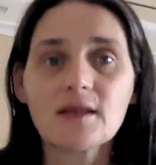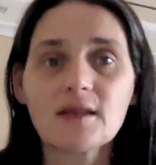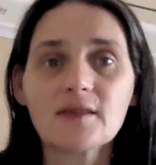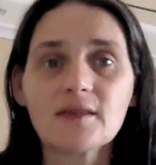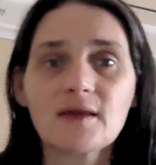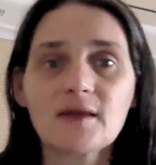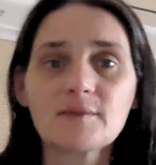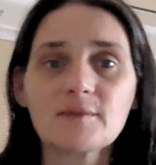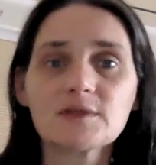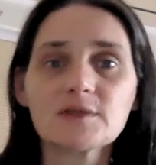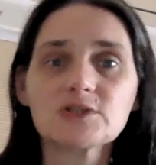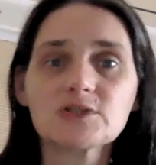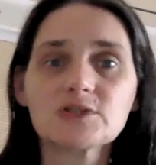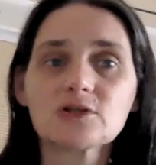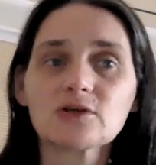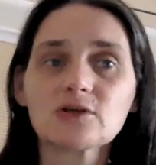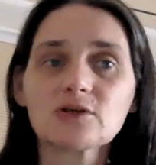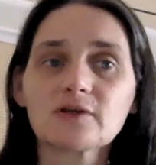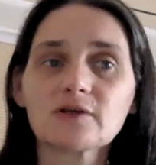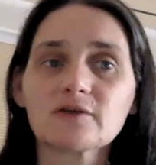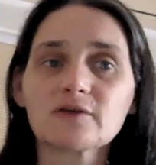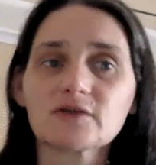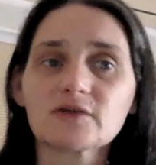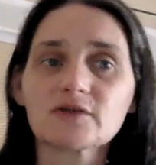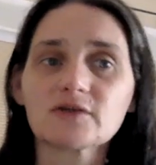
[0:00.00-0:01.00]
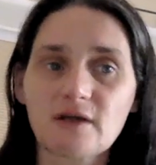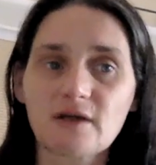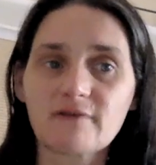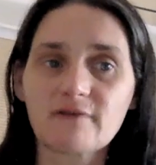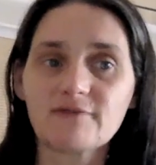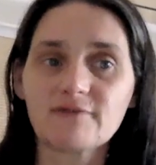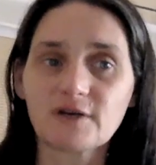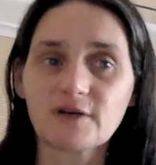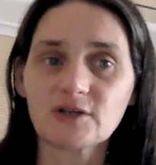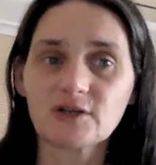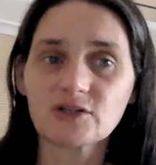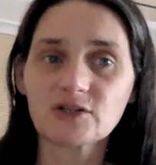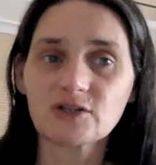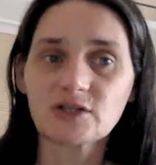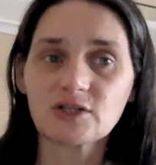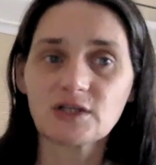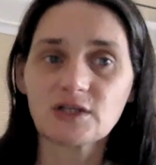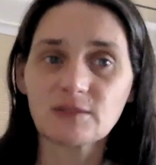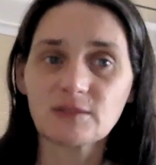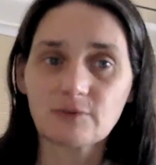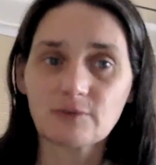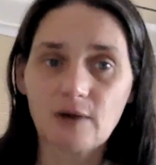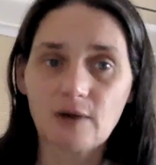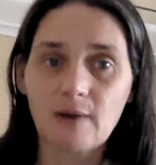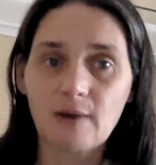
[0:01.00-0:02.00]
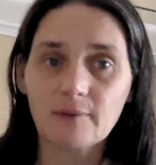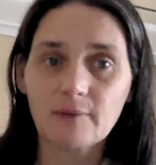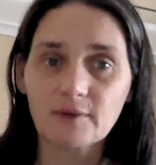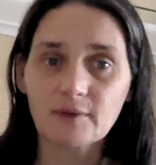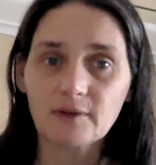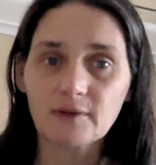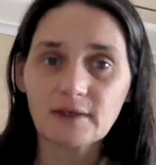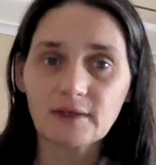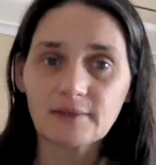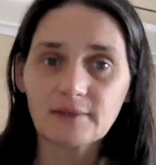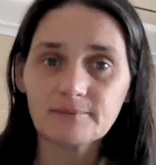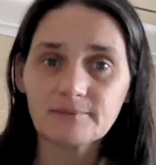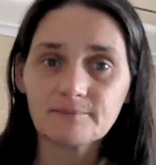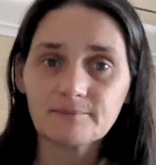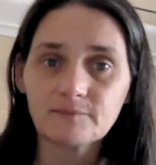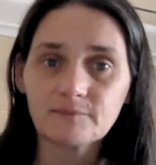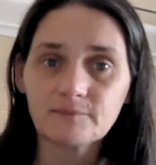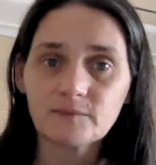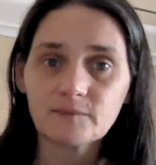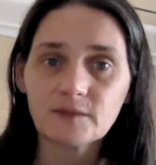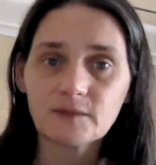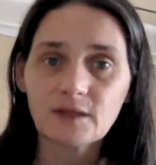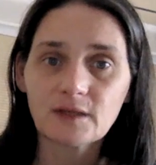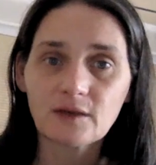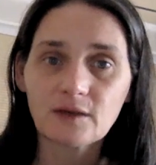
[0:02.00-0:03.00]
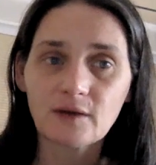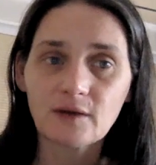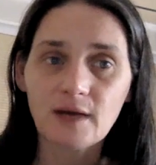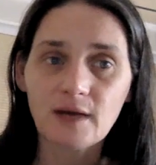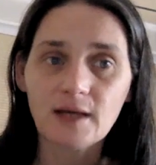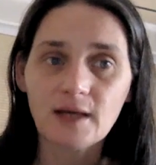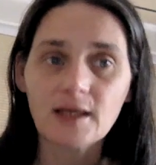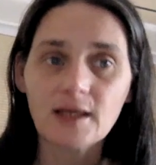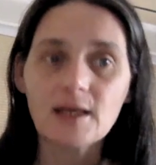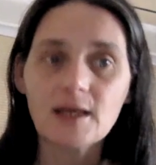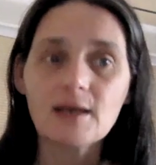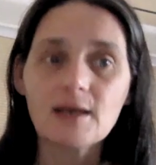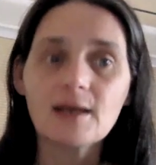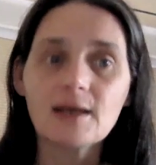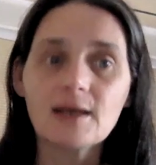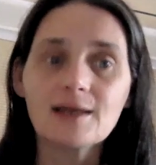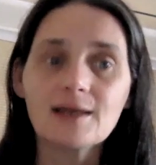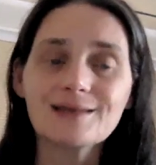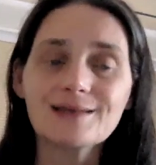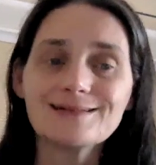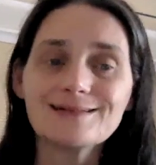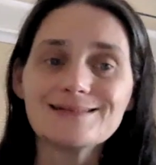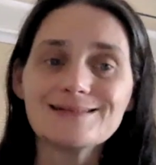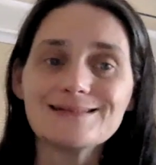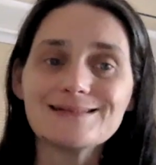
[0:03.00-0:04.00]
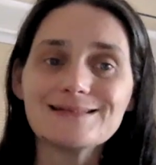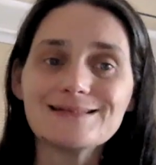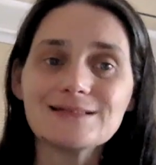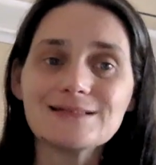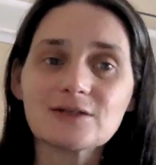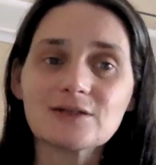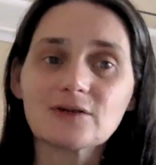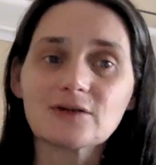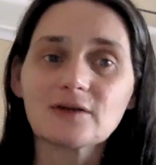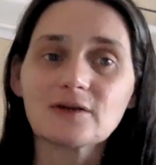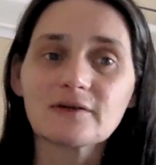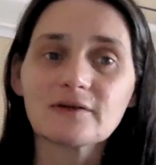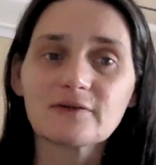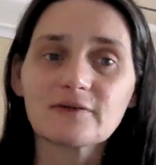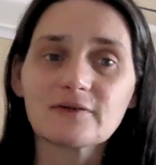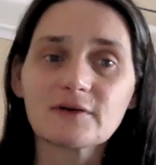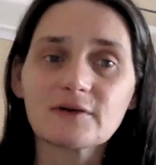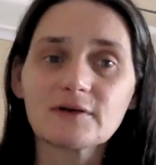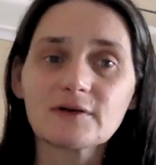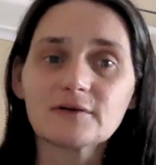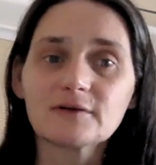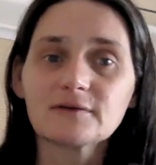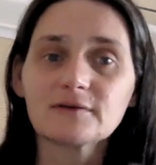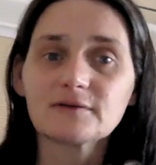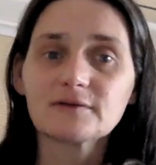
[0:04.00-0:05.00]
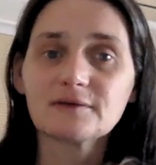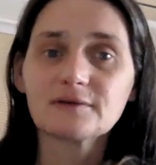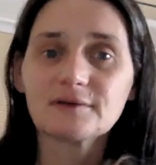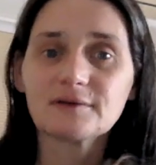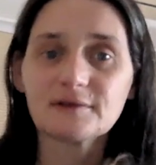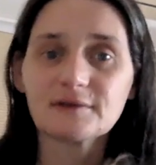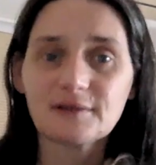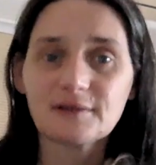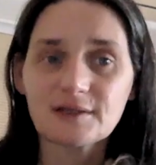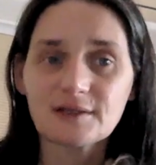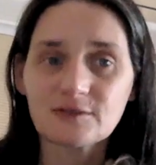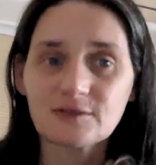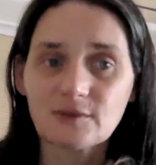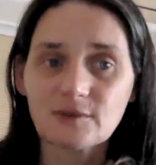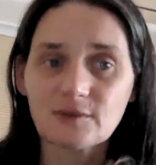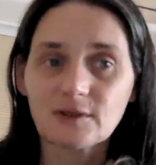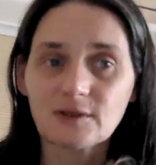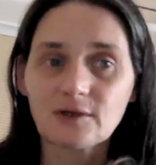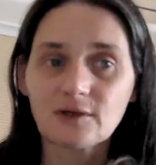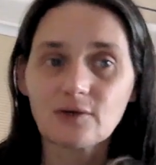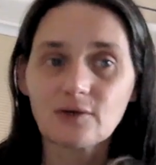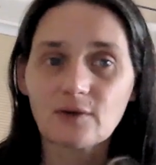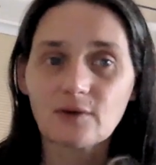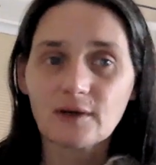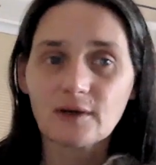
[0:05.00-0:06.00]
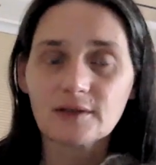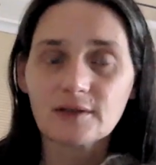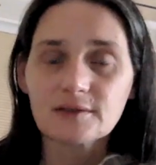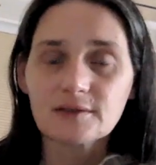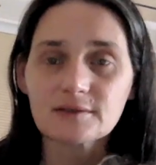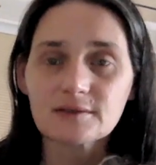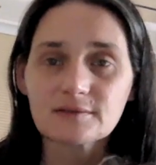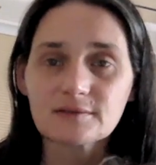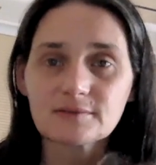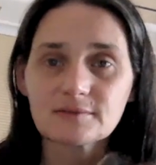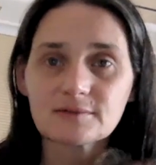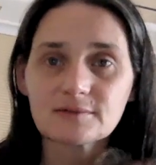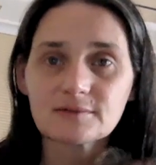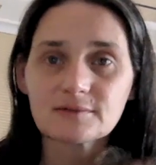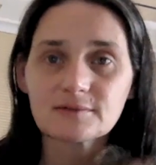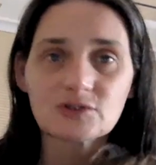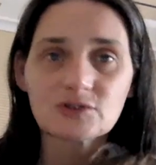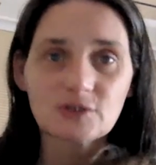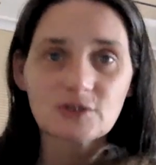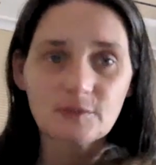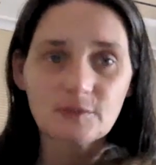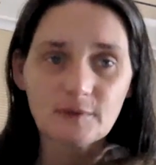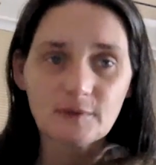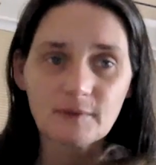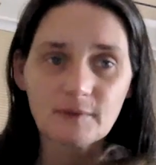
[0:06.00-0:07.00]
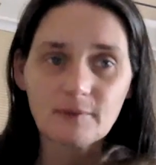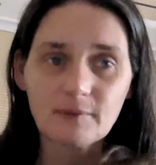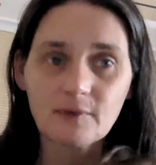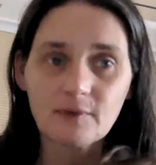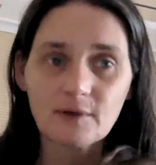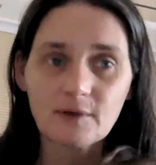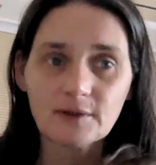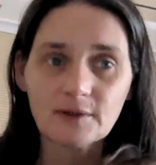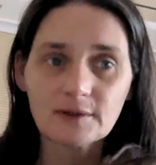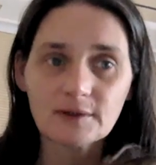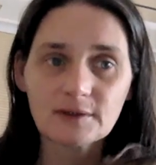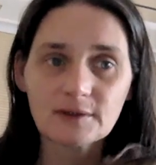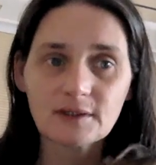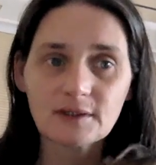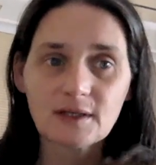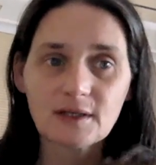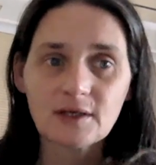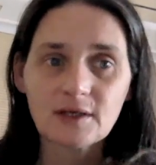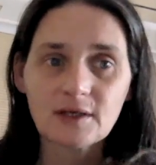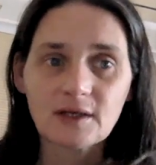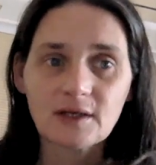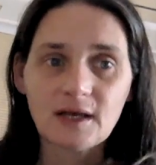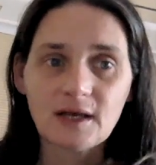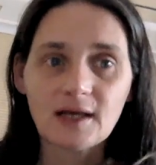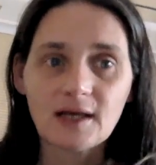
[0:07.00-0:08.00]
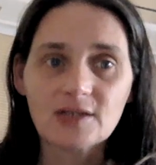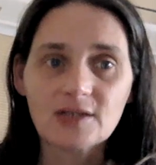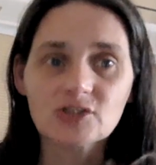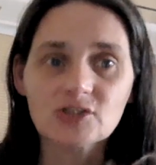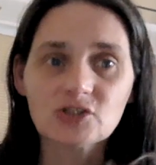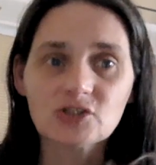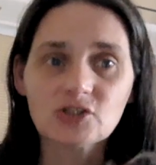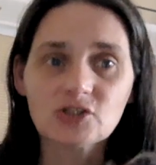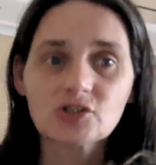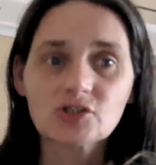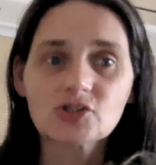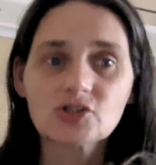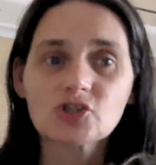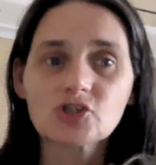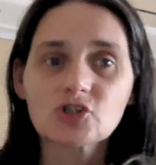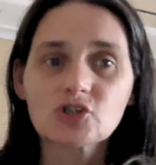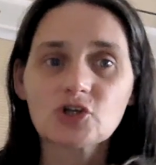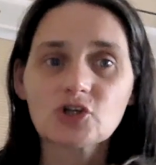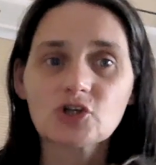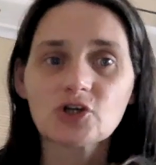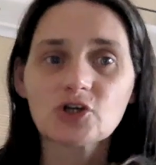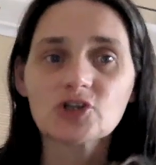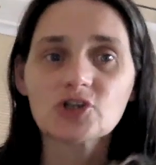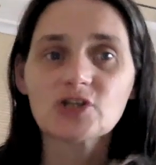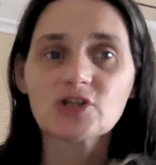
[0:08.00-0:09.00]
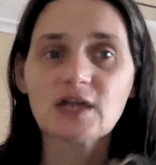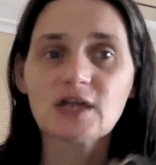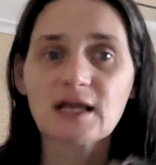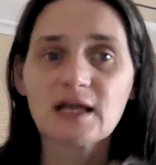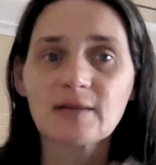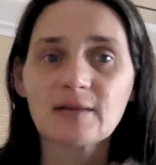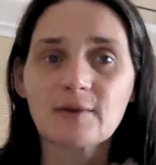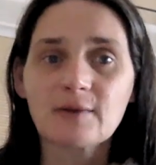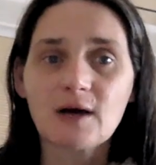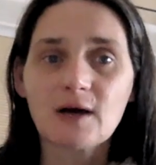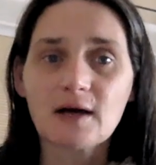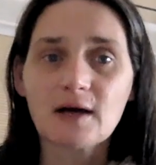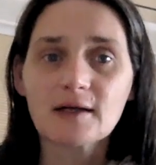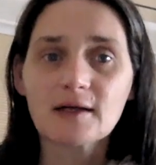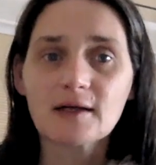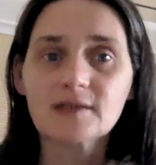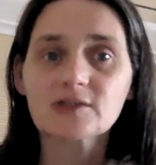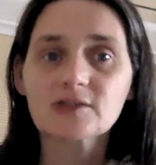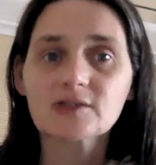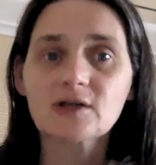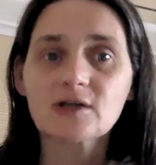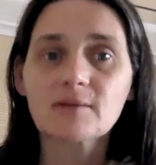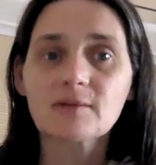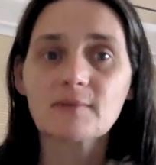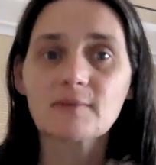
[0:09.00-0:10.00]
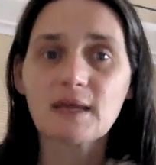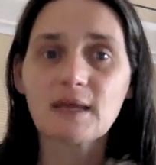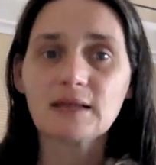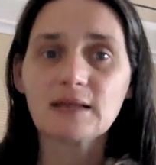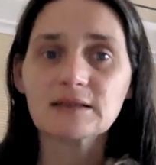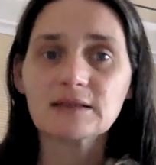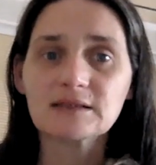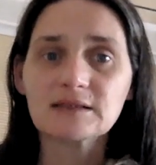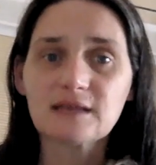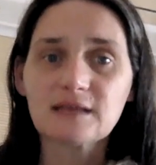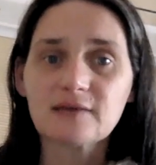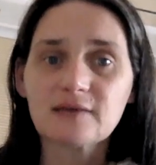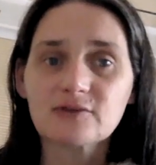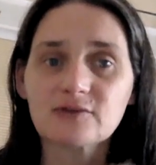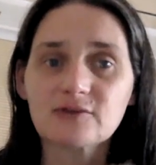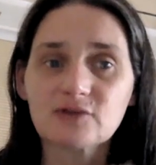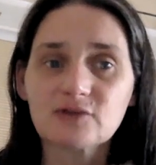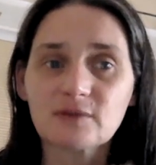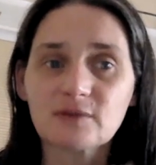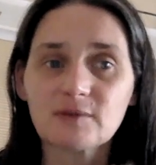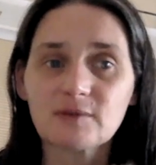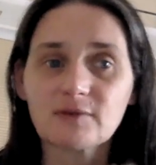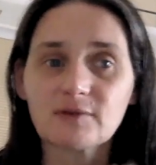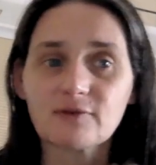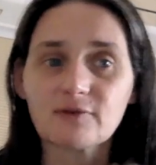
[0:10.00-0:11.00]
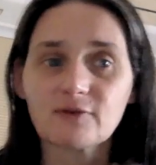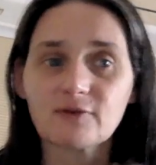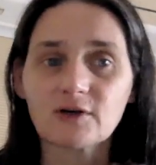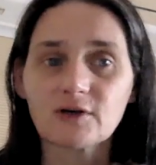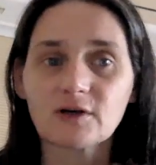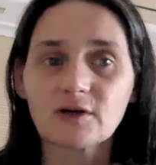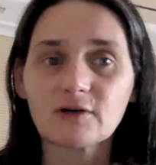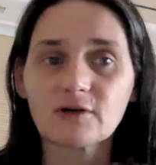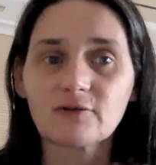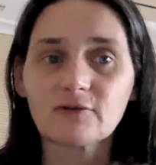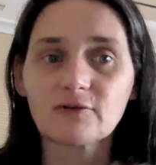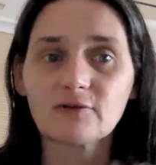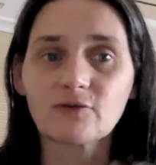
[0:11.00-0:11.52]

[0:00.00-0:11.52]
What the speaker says: That means your liver's not functioning properly. Okay. Your liver is one of your organs. Super important. Okay. Certain sugars and antibiotics are a mainstay of treatment for